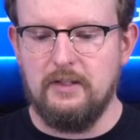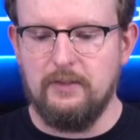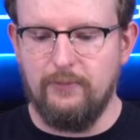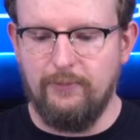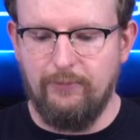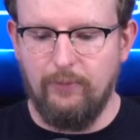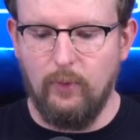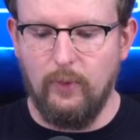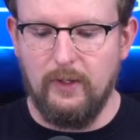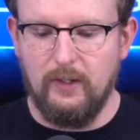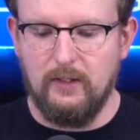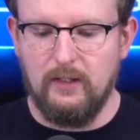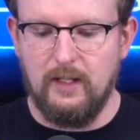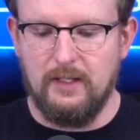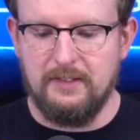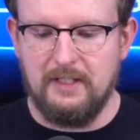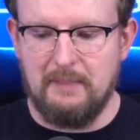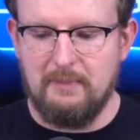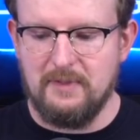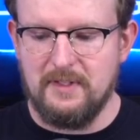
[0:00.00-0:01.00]
and they're foil
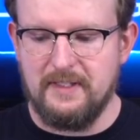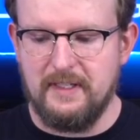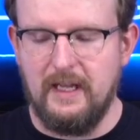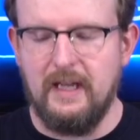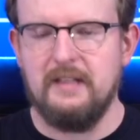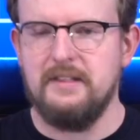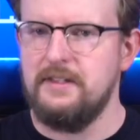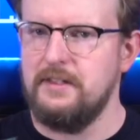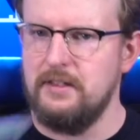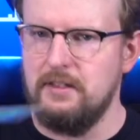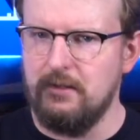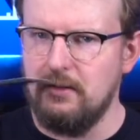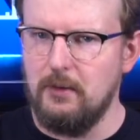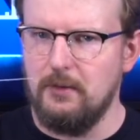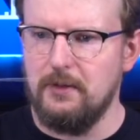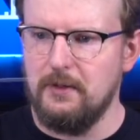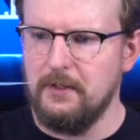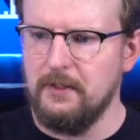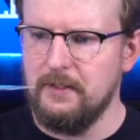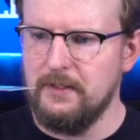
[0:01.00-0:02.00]
on double sides, so you know
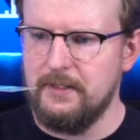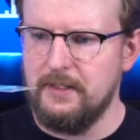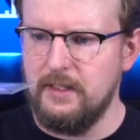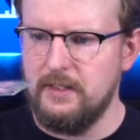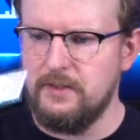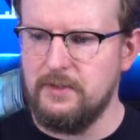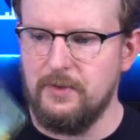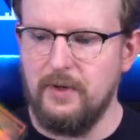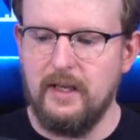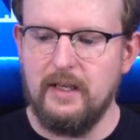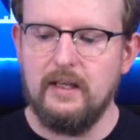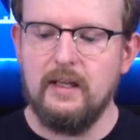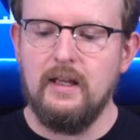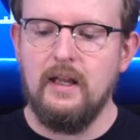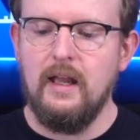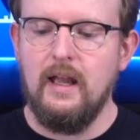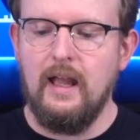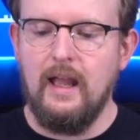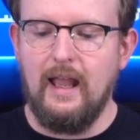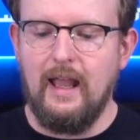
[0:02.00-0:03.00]
they're going to stay straight.
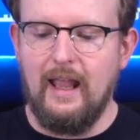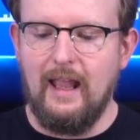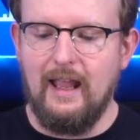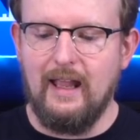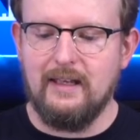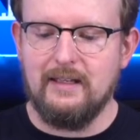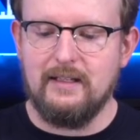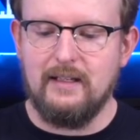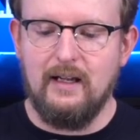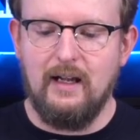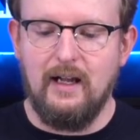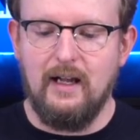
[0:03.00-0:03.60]
And